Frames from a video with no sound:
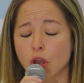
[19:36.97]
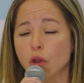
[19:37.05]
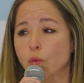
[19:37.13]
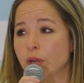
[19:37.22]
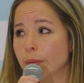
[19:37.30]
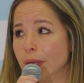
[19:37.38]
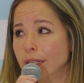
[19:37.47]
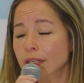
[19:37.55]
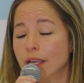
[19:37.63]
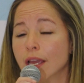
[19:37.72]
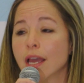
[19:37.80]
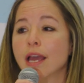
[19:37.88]
women
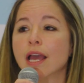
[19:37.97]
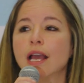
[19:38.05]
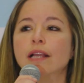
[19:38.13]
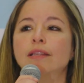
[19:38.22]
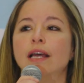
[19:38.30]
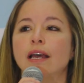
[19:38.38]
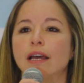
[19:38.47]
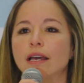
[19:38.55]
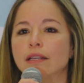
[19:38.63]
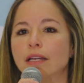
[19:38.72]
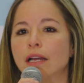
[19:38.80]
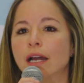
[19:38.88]

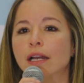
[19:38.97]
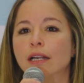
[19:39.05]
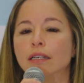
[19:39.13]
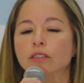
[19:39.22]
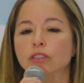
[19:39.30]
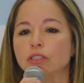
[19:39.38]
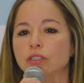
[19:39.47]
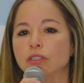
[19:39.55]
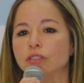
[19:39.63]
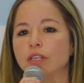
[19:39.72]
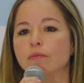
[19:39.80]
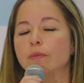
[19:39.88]
that are
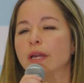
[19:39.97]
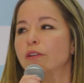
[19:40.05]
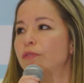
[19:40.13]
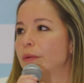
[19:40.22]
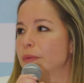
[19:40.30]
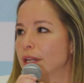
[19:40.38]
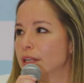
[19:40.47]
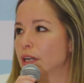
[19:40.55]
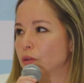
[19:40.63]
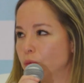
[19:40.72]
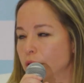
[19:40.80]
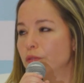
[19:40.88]
not very
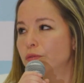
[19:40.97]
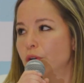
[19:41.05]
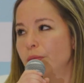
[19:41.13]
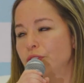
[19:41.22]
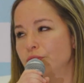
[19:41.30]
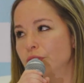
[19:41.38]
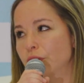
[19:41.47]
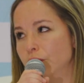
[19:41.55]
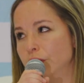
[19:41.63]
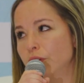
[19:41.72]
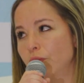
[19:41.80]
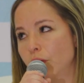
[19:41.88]
familiar with information
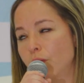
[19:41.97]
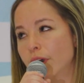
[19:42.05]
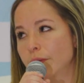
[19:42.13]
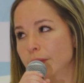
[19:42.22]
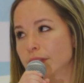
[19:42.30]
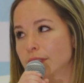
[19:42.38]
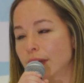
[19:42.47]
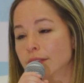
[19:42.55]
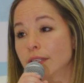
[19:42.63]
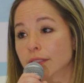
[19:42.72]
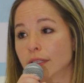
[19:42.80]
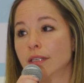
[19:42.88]
security requirements. I
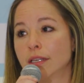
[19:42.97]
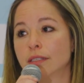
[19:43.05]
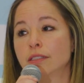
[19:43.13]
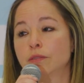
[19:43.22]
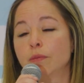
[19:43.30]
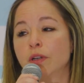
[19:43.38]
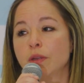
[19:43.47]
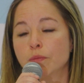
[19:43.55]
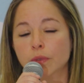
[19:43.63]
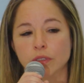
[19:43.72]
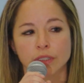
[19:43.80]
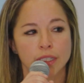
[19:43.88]
think that is very
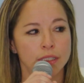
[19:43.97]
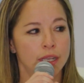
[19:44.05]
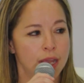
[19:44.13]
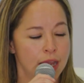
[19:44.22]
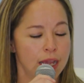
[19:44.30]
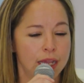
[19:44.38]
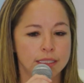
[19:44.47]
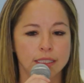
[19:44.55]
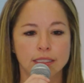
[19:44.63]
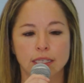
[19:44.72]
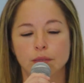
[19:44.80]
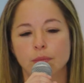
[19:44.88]
important. As
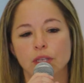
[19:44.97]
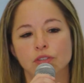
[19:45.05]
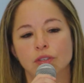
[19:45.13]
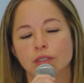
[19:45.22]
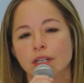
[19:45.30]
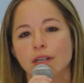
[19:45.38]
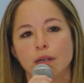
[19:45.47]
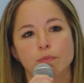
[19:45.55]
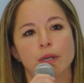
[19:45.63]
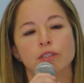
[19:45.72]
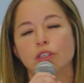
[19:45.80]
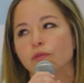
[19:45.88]
Lizette mentioned, there are
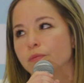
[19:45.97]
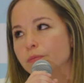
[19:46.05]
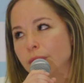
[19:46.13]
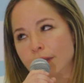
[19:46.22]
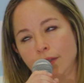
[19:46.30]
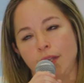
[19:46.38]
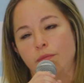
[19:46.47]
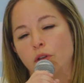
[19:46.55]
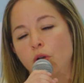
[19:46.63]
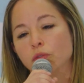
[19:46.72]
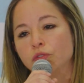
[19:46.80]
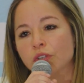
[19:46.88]
parts of the
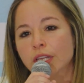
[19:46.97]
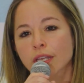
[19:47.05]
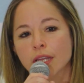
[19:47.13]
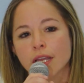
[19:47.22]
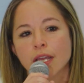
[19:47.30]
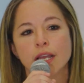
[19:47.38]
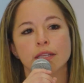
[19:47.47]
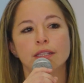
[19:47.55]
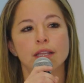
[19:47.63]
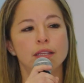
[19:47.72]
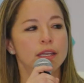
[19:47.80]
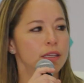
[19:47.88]
country
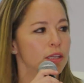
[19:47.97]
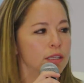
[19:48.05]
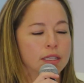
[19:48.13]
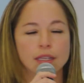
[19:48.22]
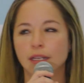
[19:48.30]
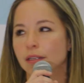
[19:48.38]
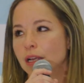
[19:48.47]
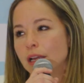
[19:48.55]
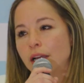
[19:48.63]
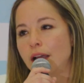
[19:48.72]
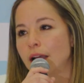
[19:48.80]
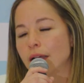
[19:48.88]
that they
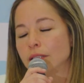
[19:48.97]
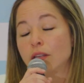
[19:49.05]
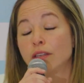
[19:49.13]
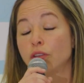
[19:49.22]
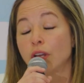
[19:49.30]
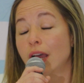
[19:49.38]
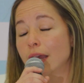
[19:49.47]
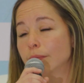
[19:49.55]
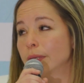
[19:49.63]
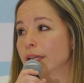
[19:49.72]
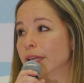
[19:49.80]
don't have